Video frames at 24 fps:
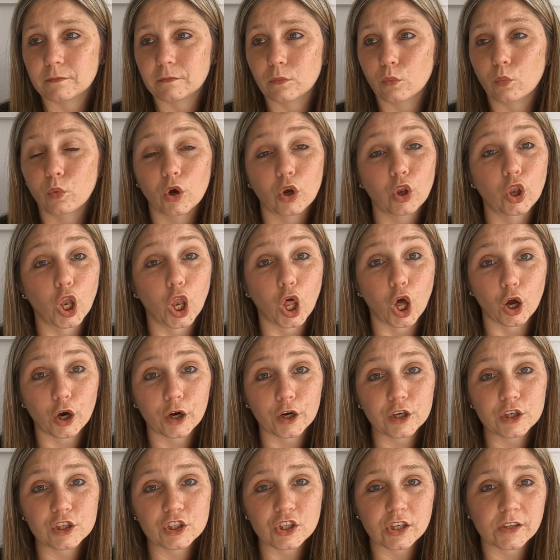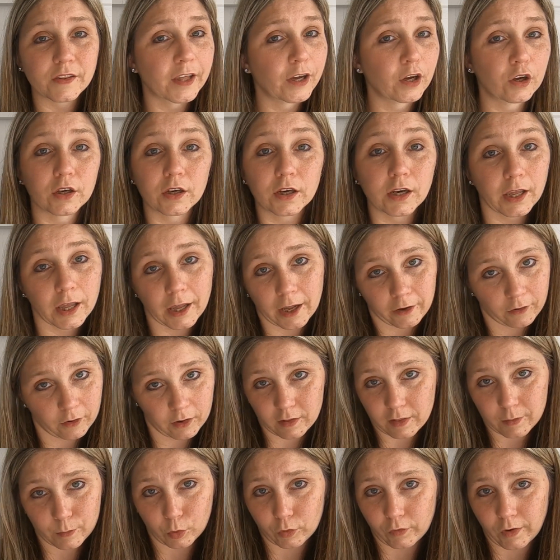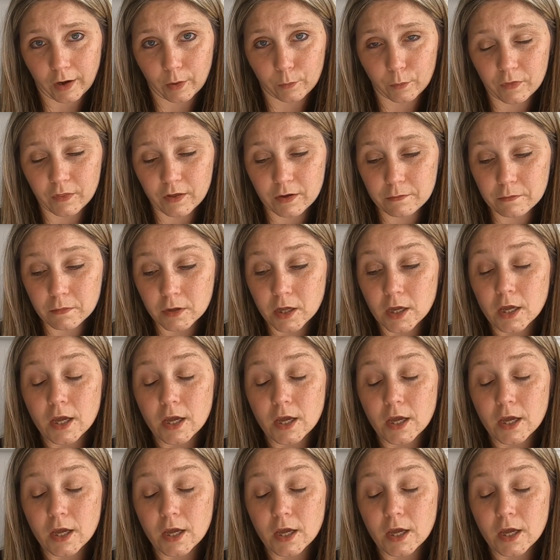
were large and they couldn't carry them around with them.